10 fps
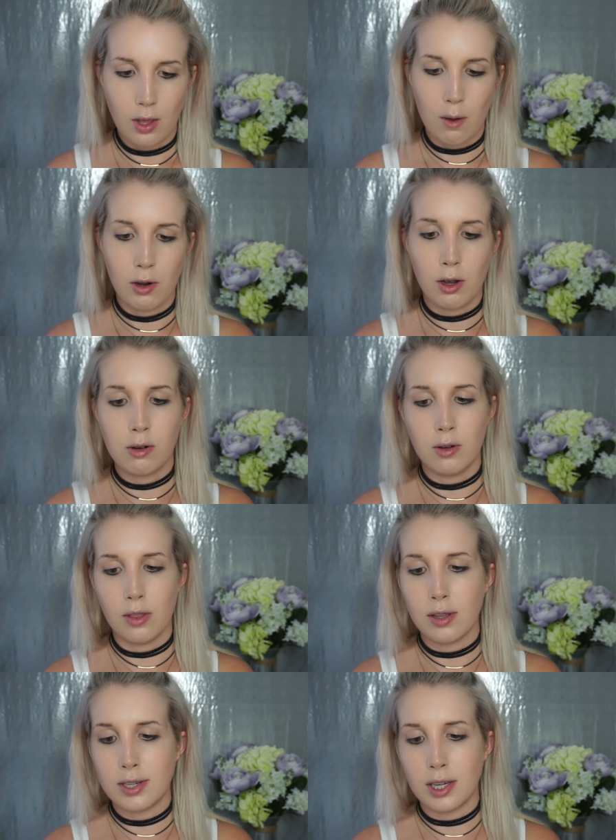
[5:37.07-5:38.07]
I want to go in
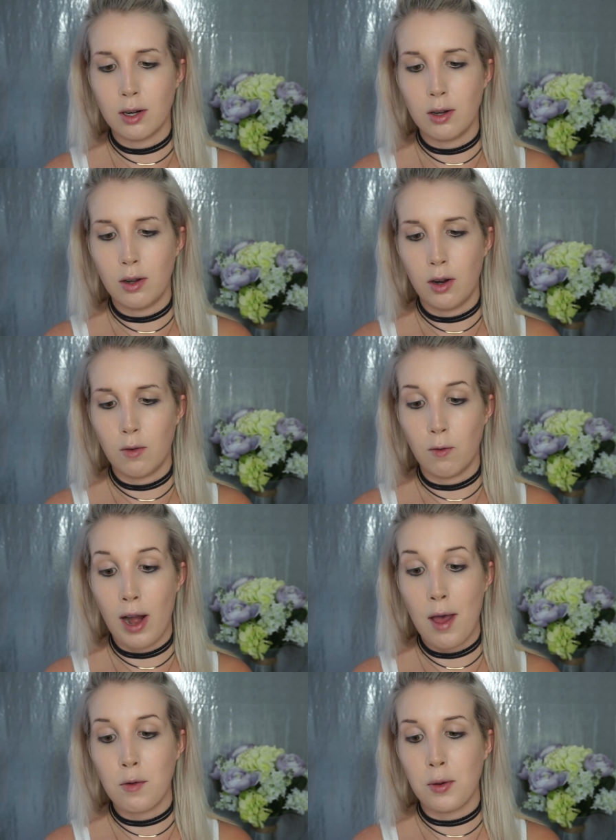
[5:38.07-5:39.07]
with this little
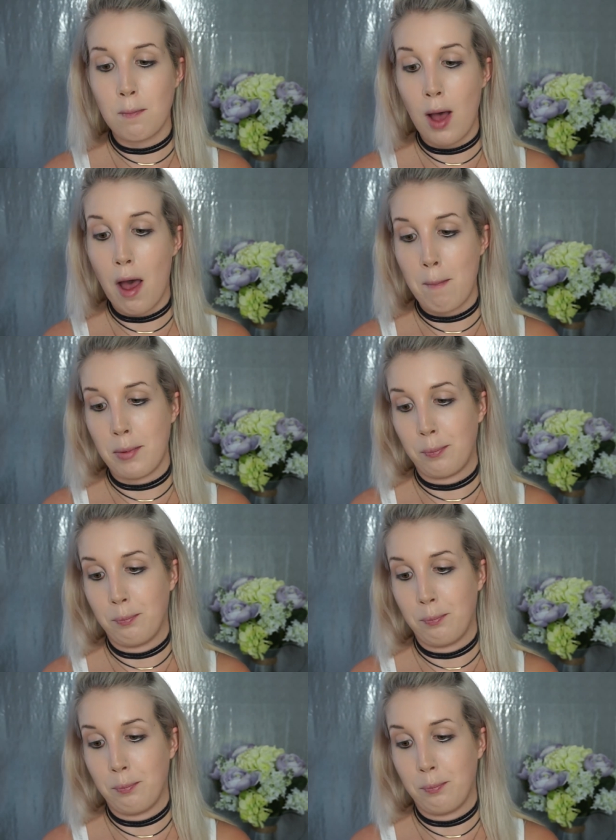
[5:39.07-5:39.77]
round mop.